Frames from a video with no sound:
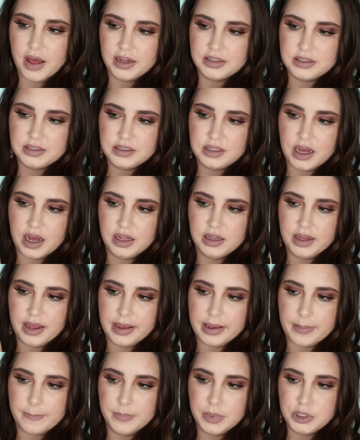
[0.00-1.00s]
That's that
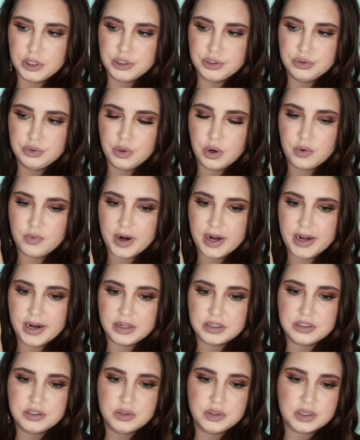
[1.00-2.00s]
like blue right
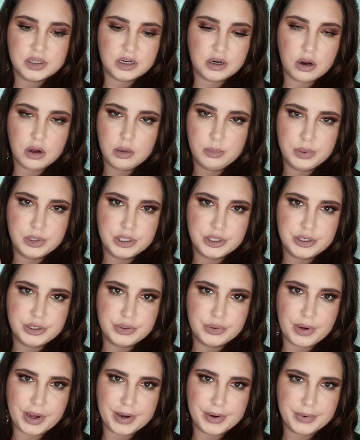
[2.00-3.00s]
next to it. They're all
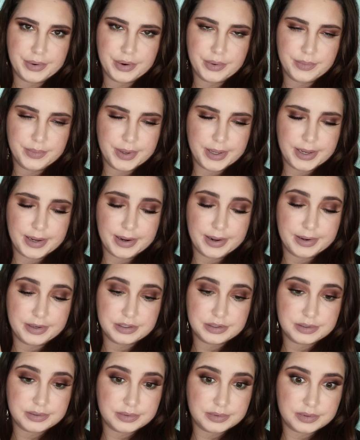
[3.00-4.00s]
blue. I don't know what, I
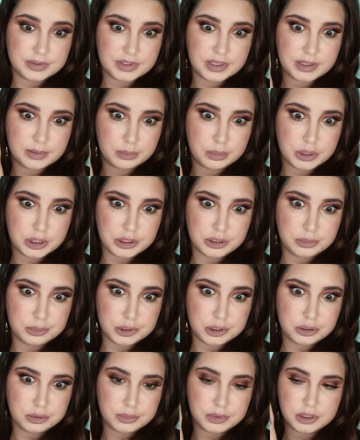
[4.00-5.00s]
just was like blue,
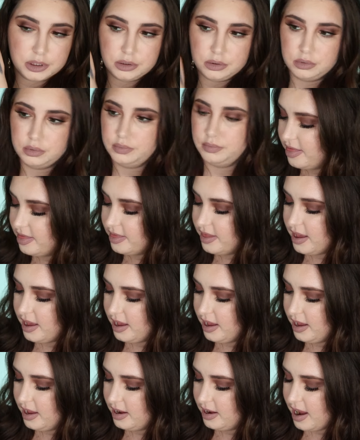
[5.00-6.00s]
blue, blue. And
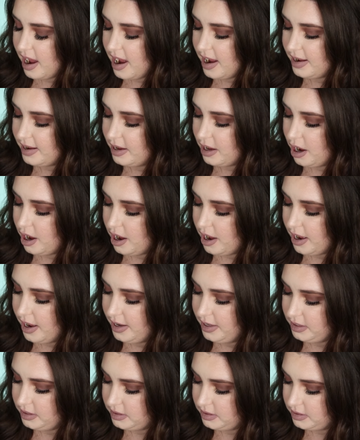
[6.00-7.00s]
then I
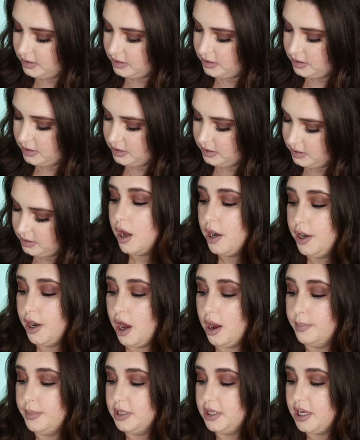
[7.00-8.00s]
got
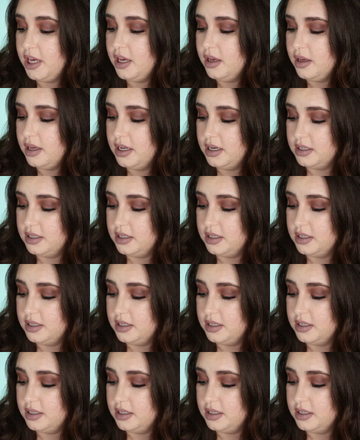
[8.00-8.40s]
Anomaly.